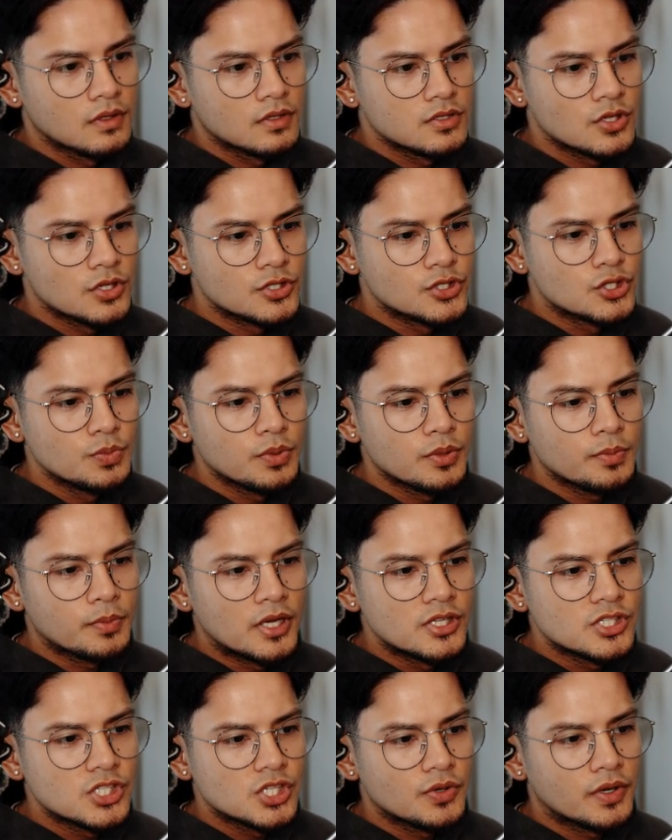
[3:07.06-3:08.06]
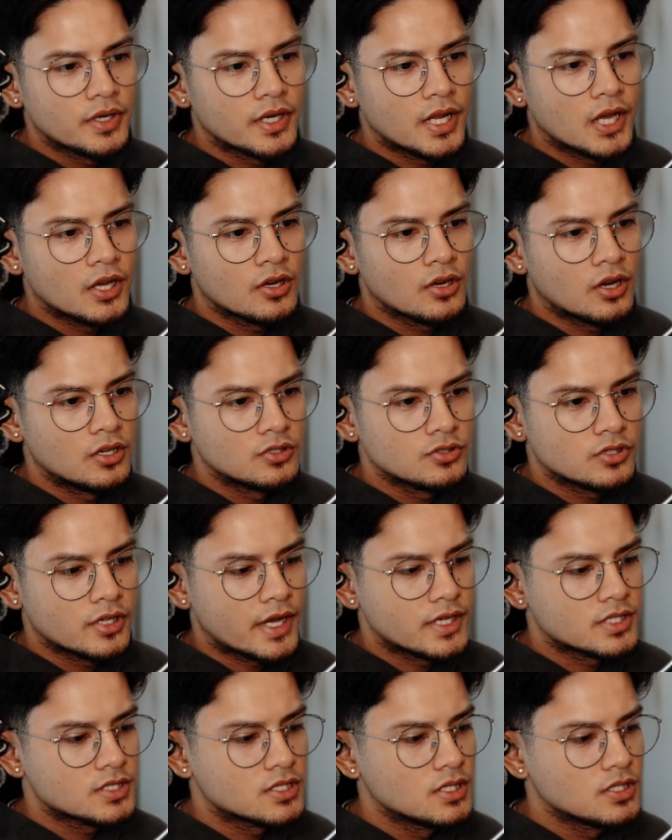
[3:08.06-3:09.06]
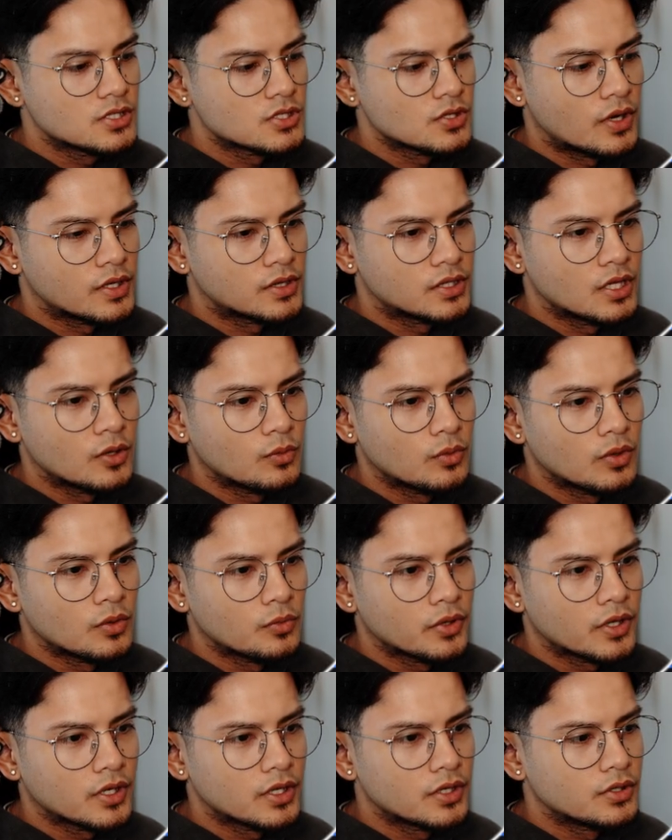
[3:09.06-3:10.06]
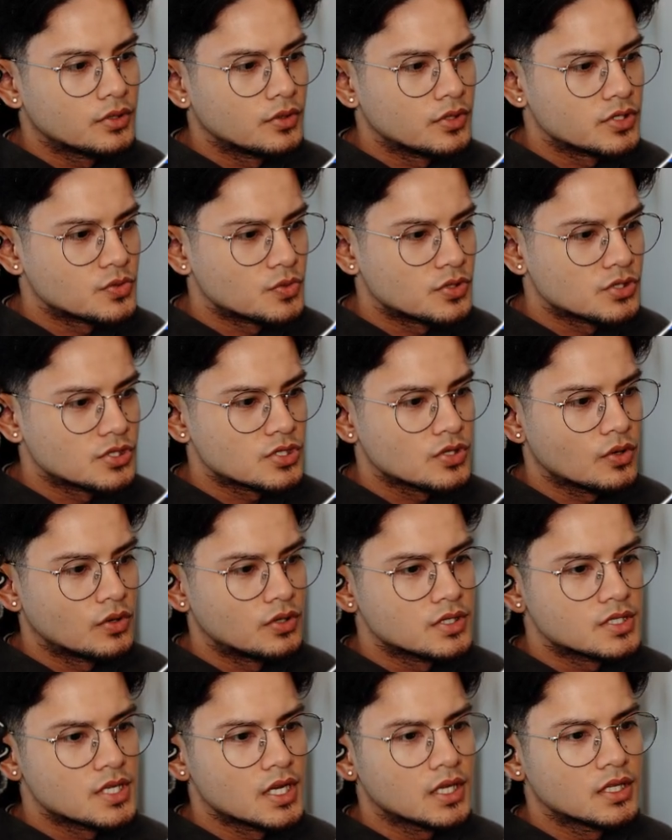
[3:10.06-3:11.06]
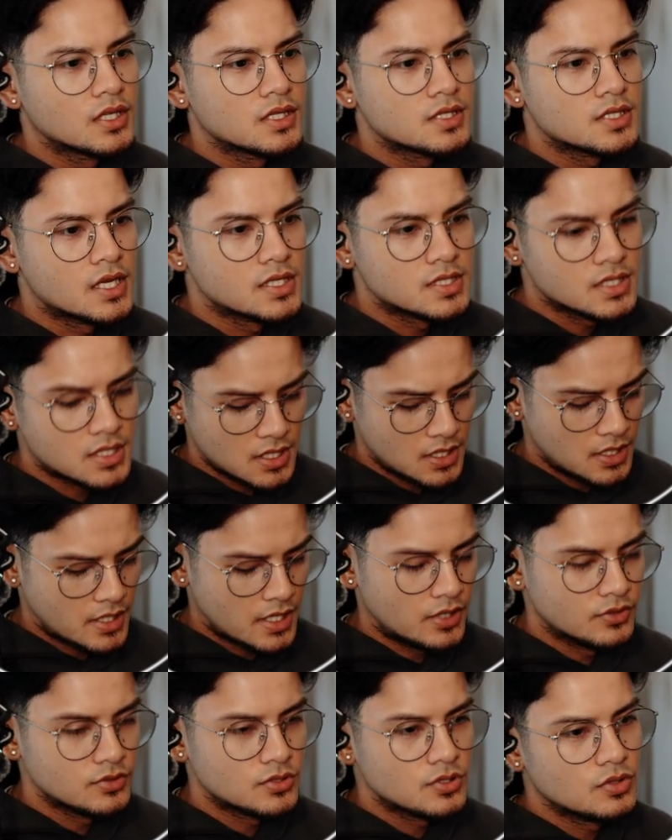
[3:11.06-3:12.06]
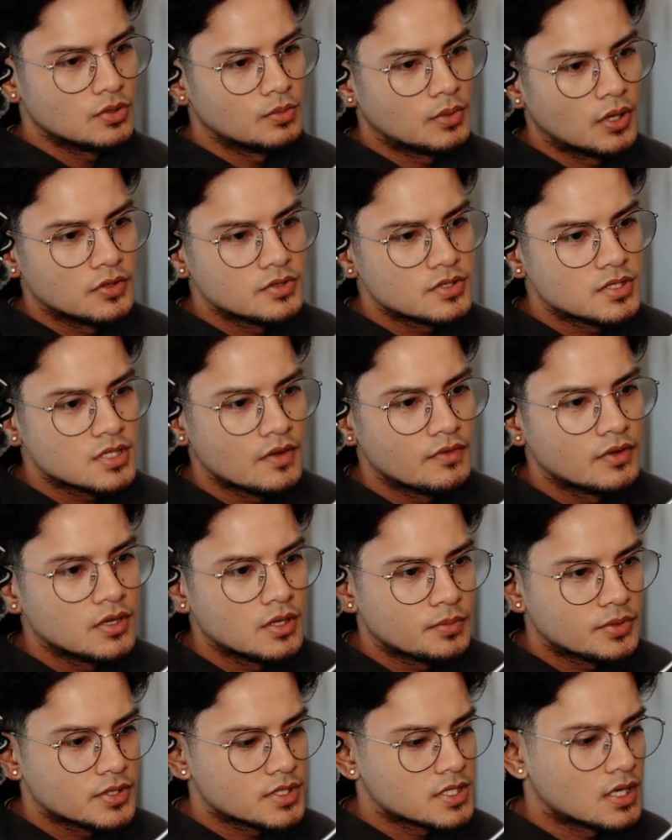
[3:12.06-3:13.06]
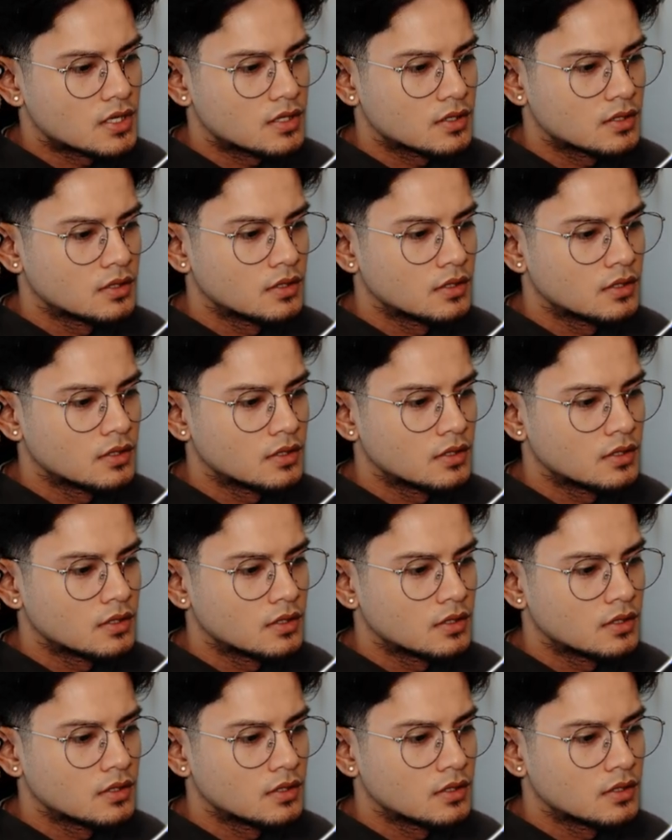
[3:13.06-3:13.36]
So it's super punchy right now and contrasty. So I think what we're going to do is we're just going to take the intensity down to about 70%.